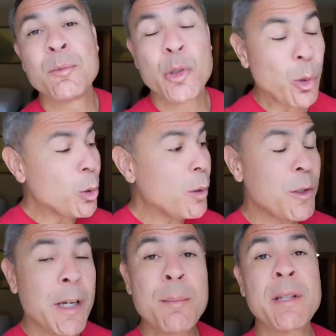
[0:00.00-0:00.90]
Short
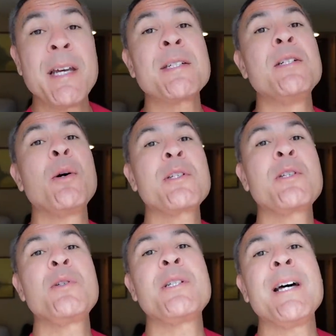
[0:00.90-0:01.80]
overnight, but that's no
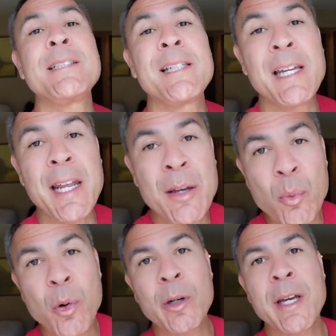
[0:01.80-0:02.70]
excuse not to get a
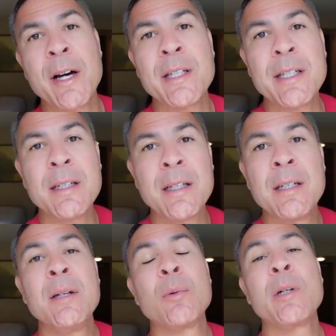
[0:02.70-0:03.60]
workout in.
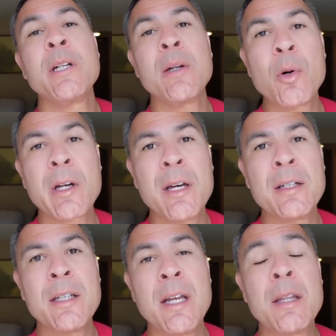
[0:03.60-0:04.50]
We're gonna get a workout
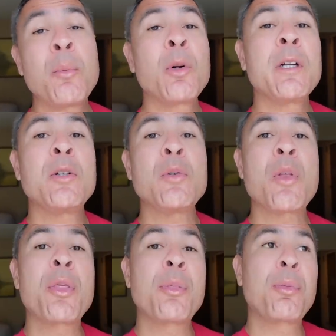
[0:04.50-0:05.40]
in, and then we're gonna do
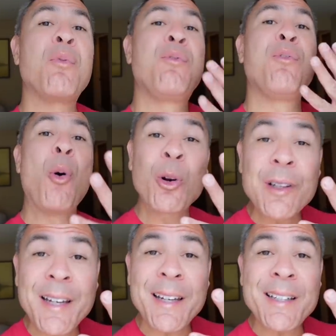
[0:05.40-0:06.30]
4
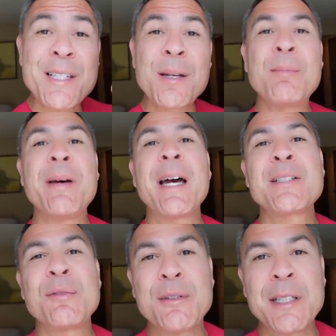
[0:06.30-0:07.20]
legs back
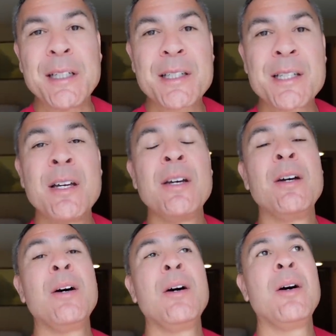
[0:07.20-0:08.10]
to Phoenix,
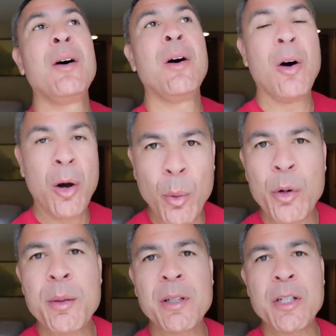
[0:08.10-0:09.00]
all
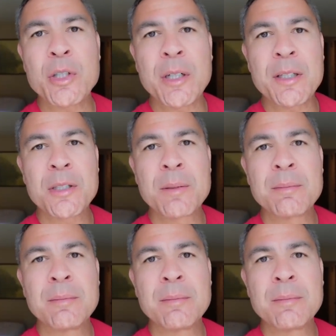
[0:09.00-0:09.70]
with the plane change.